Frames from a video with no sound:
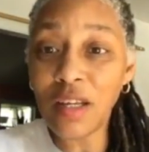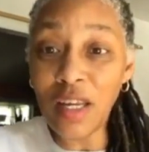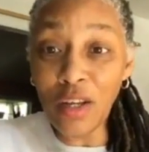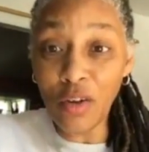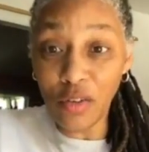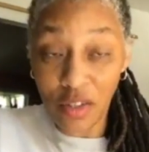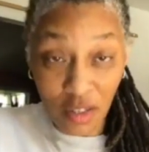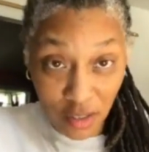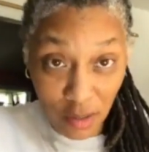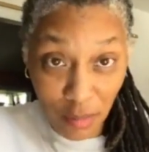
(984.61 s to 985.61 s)

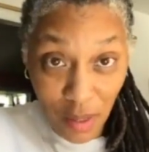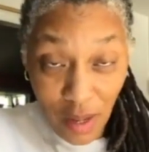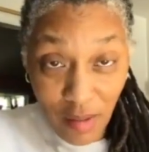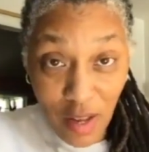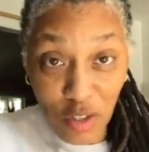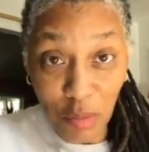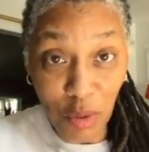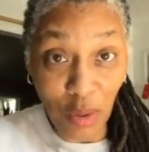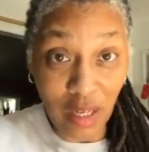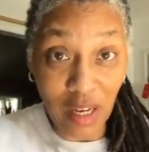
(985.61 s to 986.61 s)
ecosystem. That should be
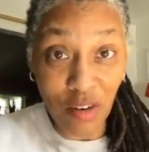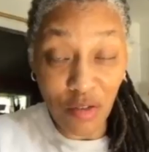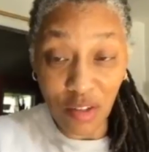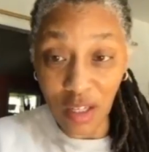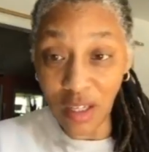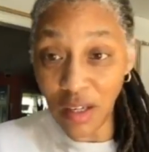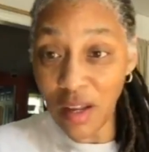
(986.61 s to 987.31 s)
really interesting.